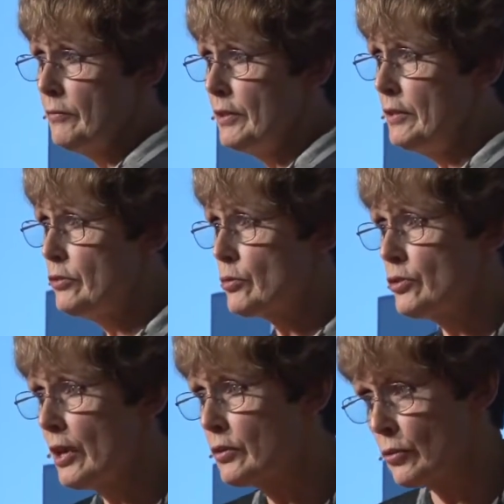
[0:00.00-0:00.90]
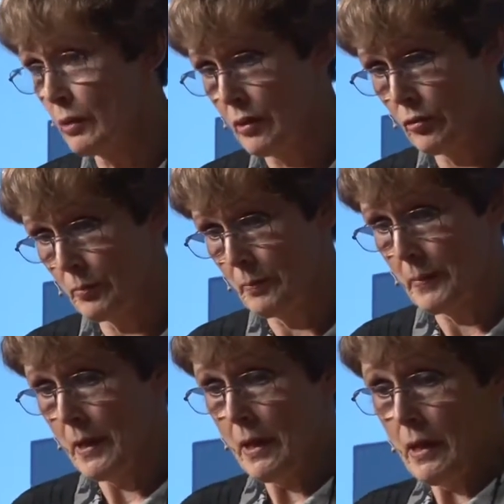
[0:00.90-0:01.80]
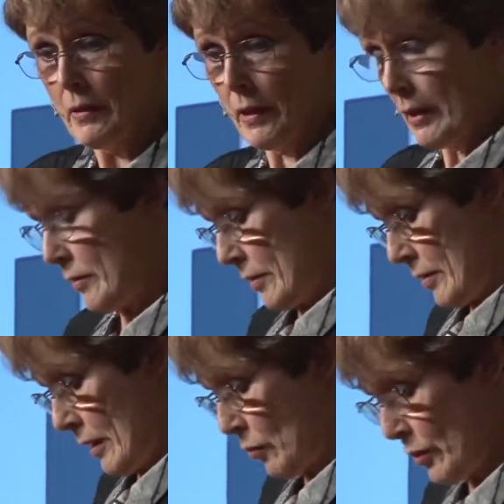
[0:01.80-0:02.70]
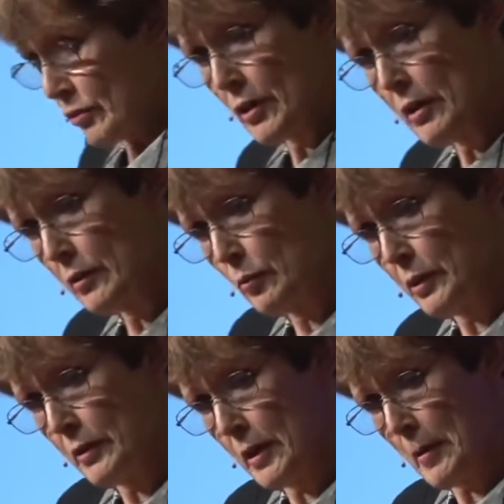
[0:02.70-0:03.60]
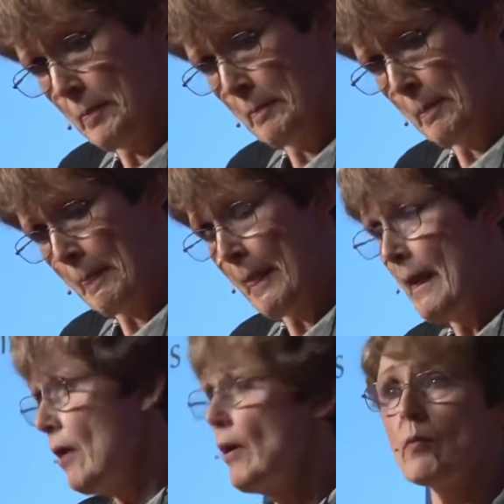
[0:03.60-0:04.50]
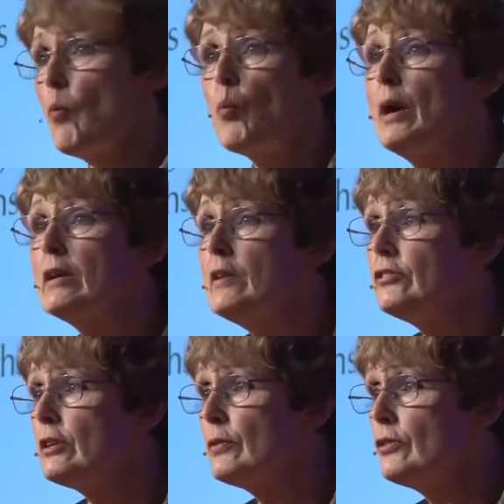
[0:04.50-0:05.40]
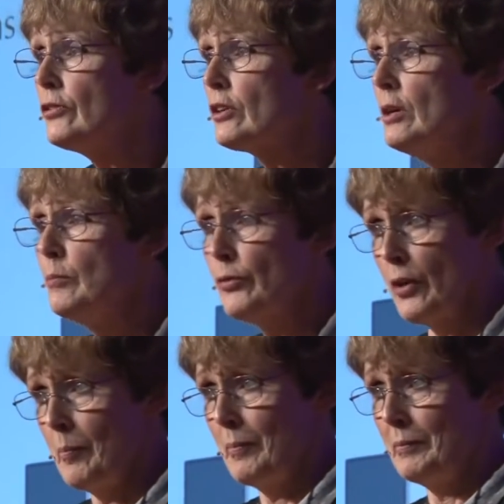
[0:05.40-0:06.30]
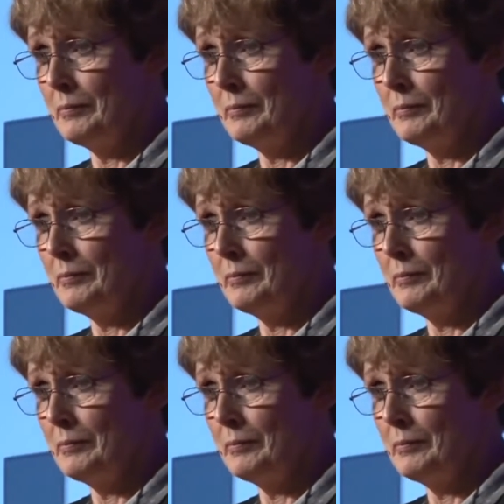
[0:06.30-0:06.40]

of these trajectories that we started with there. All right, where do these differences come from?